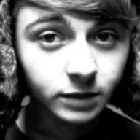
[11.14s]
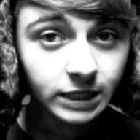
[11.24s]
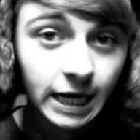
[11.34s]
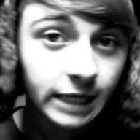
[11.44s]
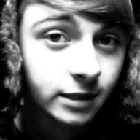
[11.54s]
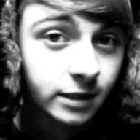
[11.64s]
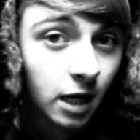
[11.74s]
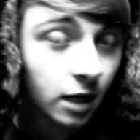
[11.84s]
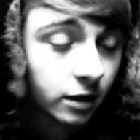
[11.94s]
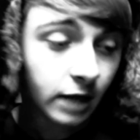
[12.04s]
But hey,
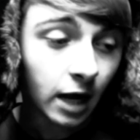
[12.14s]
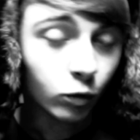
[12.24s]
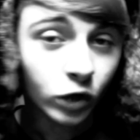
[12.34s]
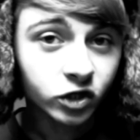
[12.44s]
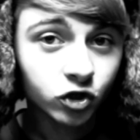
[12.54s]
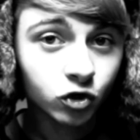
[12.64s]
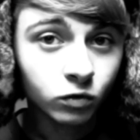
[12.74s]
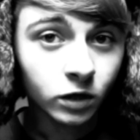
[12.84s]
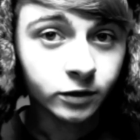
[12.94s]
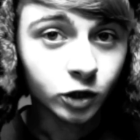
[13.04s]
I want
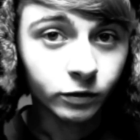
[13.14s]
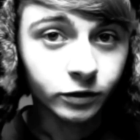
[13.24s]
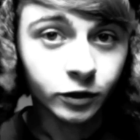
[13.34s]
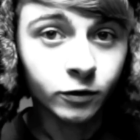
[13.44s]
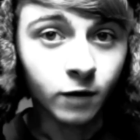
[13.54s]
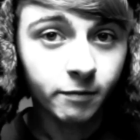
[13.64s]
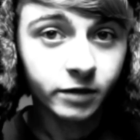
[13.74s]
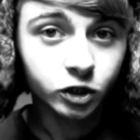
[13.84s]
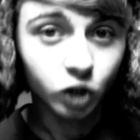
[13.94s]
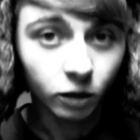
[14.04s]
to do it too. I'm
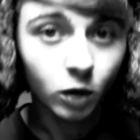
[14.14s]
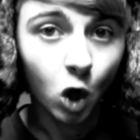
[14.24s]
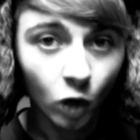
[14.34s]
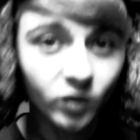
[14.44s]
gonna jump on the